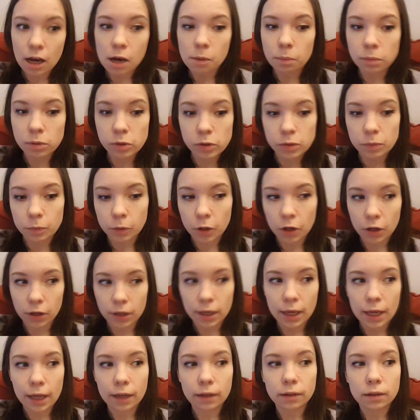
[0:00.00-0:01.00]
up and some
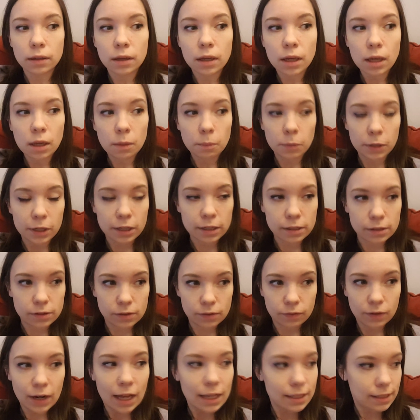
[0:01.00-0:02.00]
cooking because
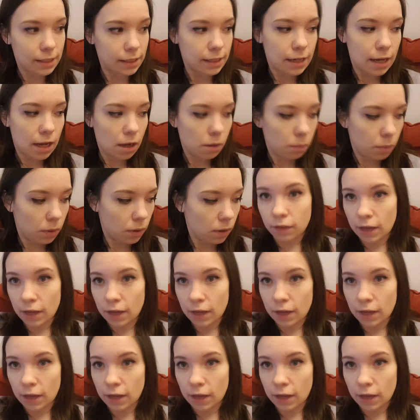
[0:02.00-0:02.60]
the flat's a tip.